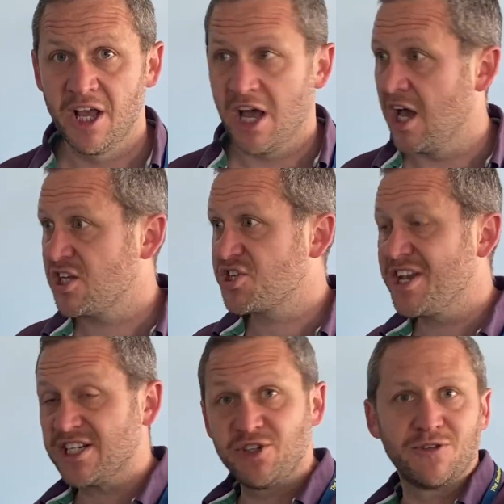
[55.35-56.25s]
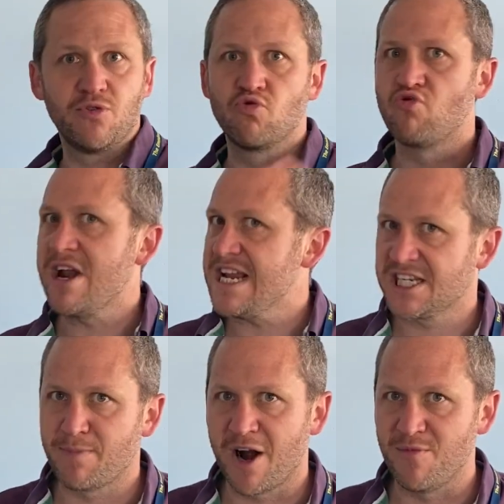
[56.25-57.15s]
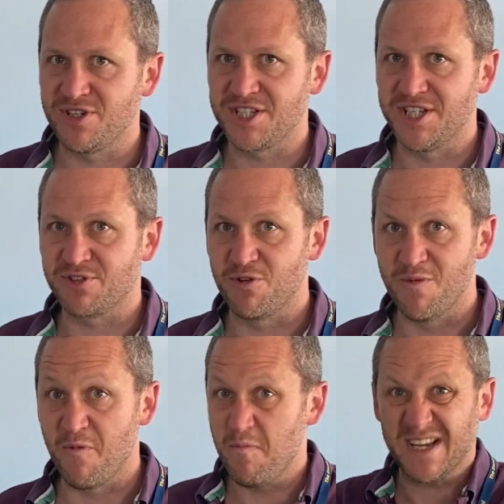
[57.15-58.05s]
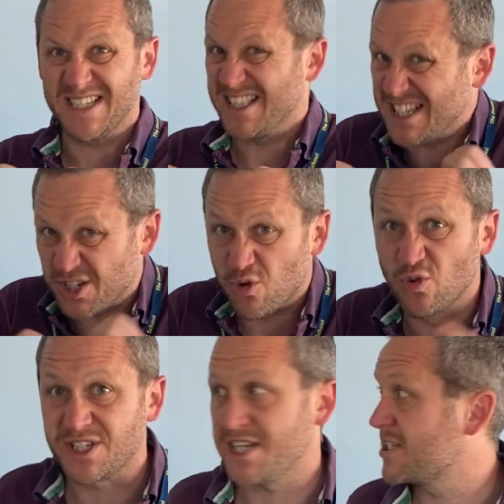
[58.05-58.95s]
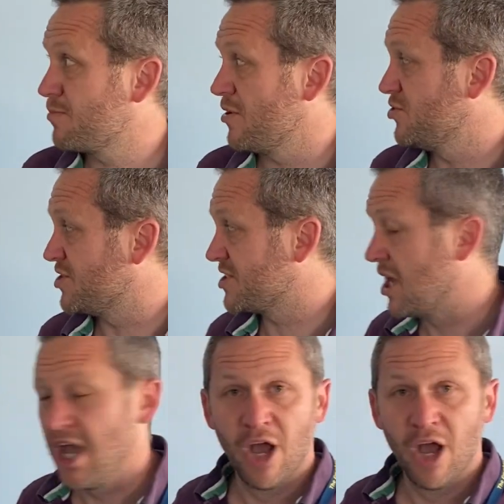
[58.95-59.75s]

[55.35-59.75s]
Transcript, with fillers: Uh, so you get to do some great experiments in this room of mixing things and causing explosions.